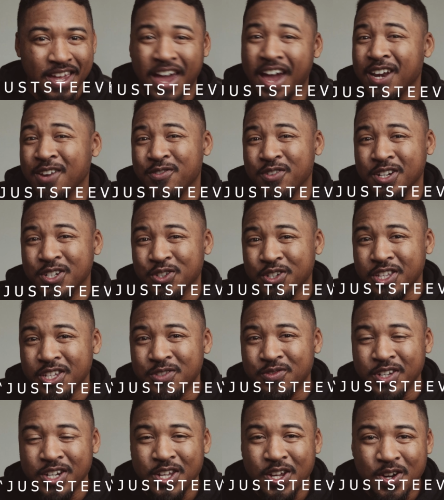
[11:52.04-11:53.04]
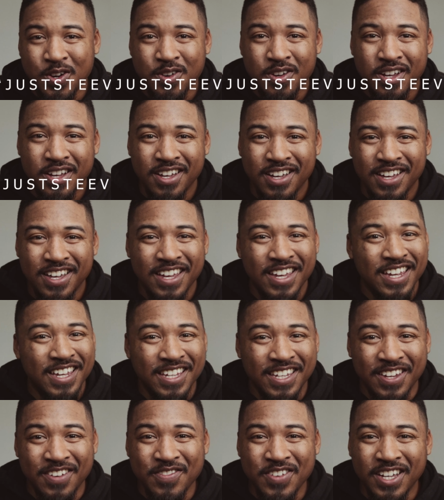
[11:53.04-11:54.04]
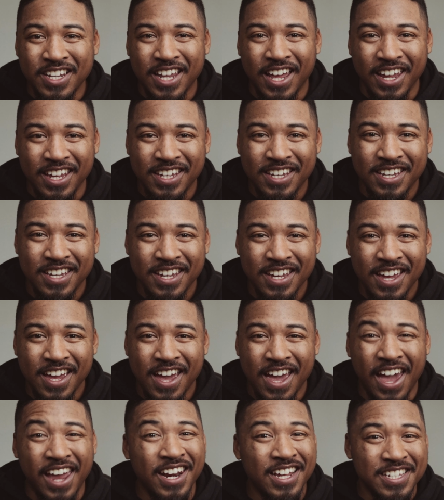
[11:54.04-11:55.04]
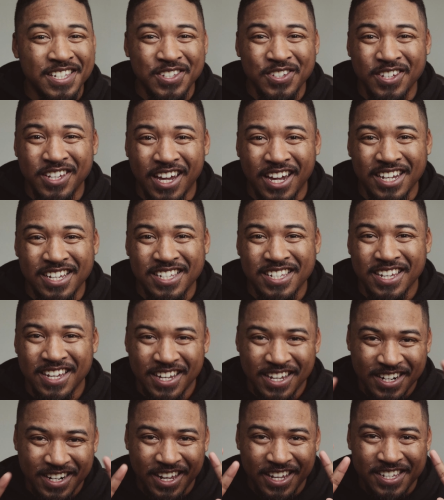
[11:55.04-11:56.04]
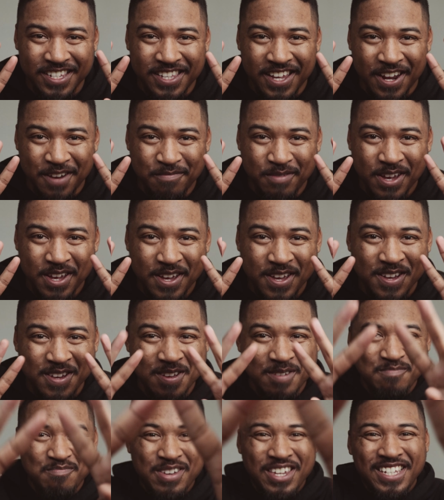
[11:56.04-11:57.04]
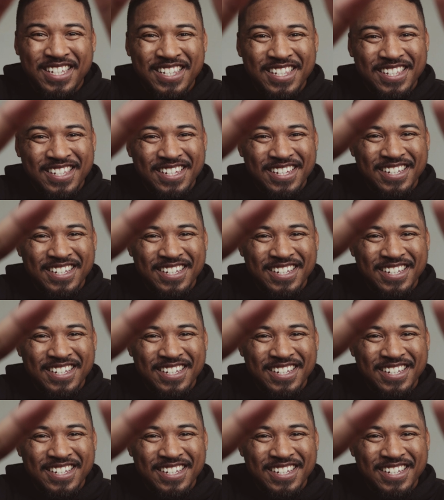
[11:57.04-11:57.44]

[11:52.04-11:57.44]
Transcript: And if you enjoyed this video, give me a like and I'll see you guys next time. Peace.